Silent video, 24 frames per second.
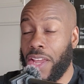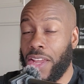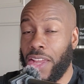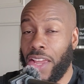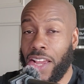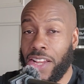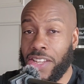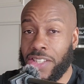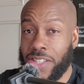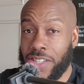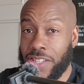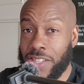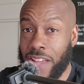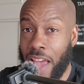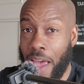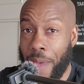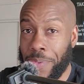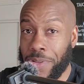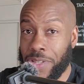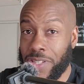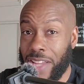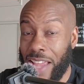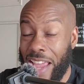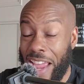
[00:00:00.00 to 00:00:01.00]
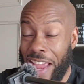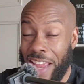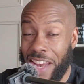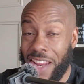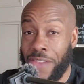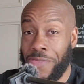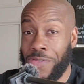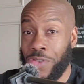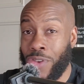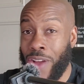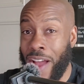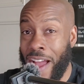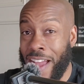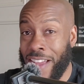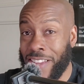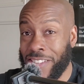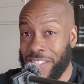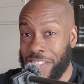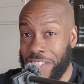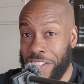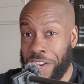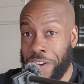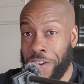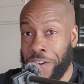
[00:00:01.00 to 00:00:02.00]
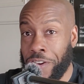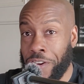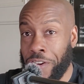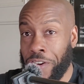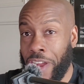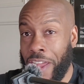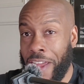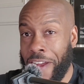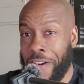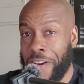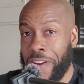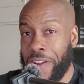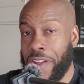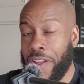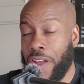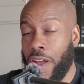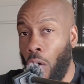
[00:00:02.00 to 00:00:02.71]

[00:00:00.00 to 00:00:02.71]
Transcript: In case this happens to any of you guys near your area,